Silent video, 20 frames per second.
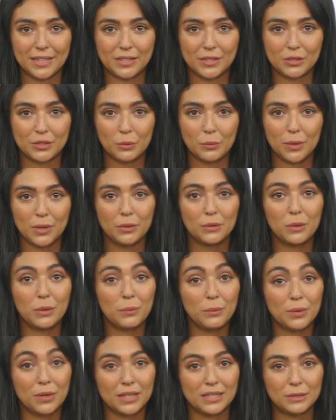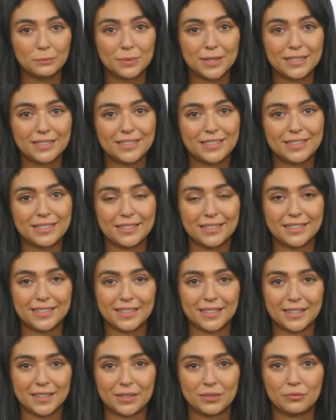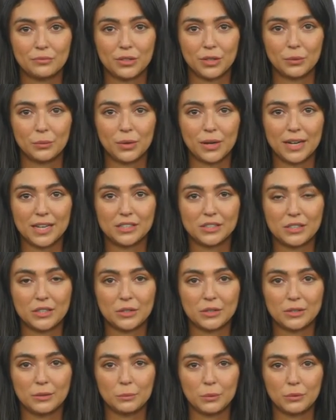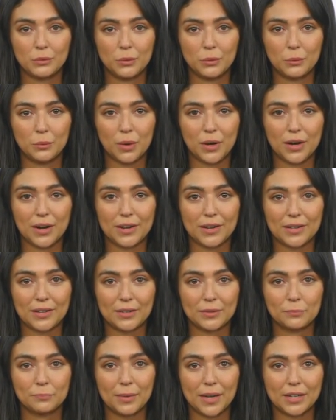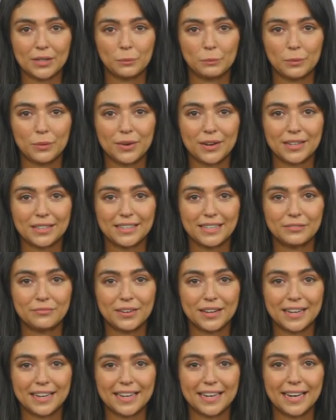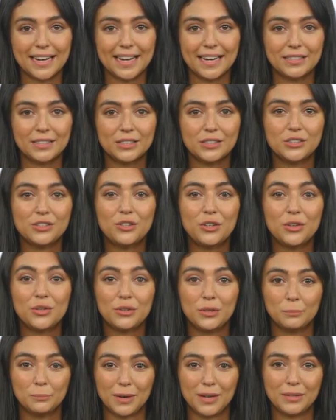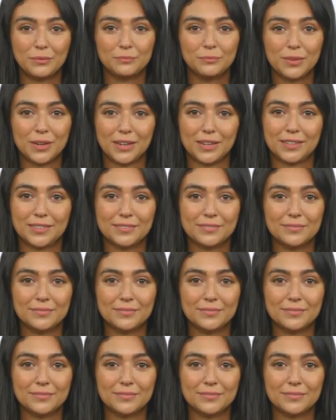enjoy lower expenses, fewer issues with the law, better productivity, and a stronger bottom line.